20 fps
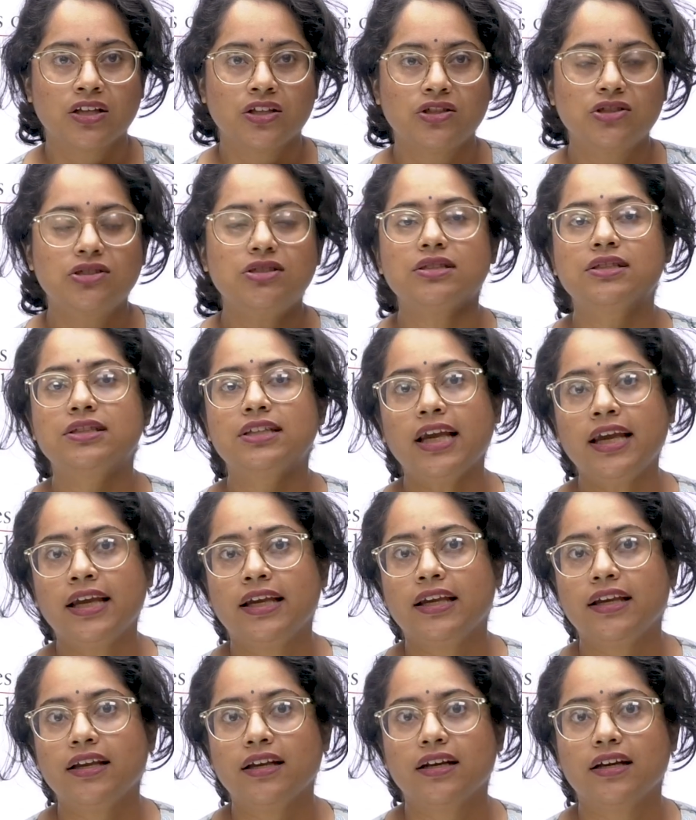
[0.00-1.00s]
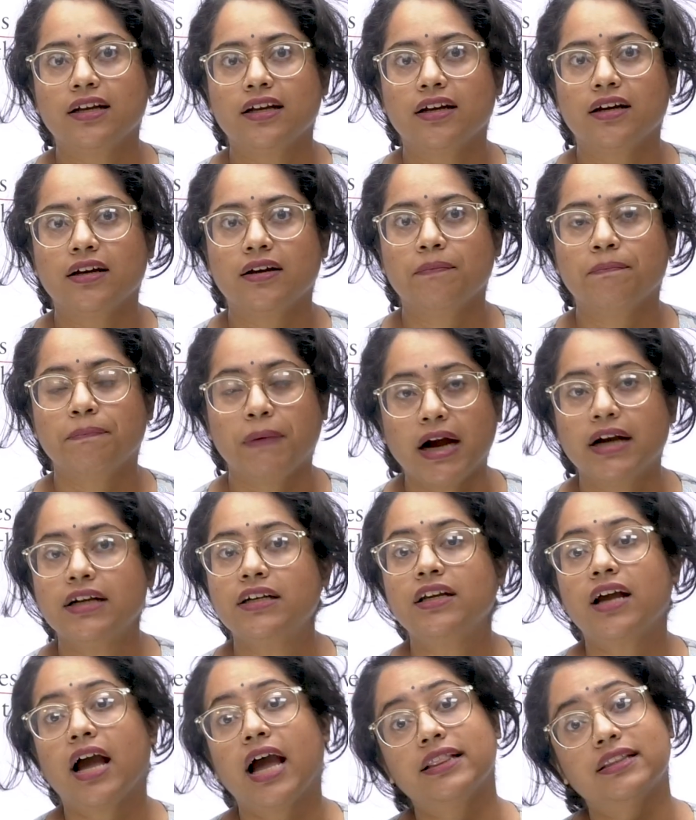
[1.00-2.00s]
So see, but
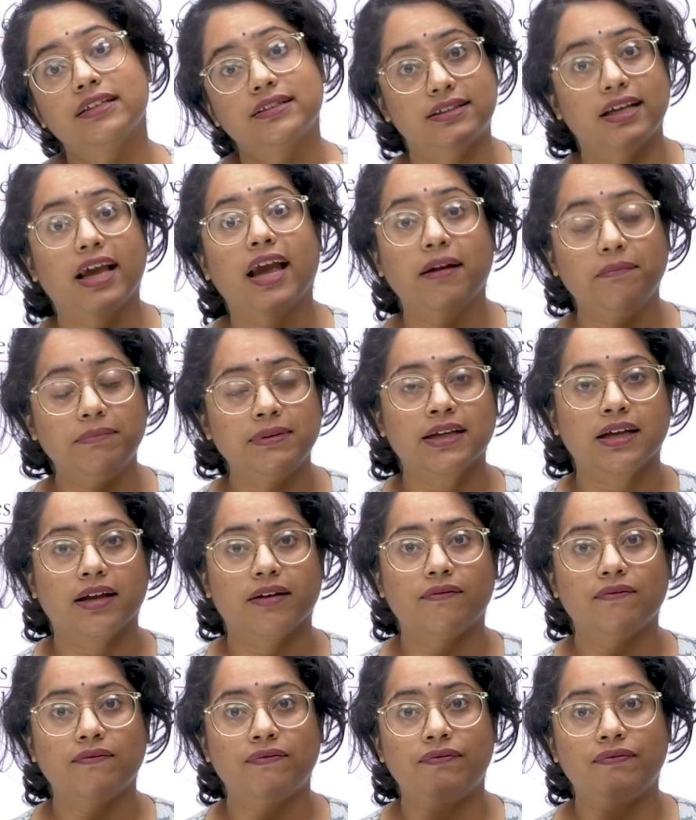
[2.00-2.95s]
at the same time,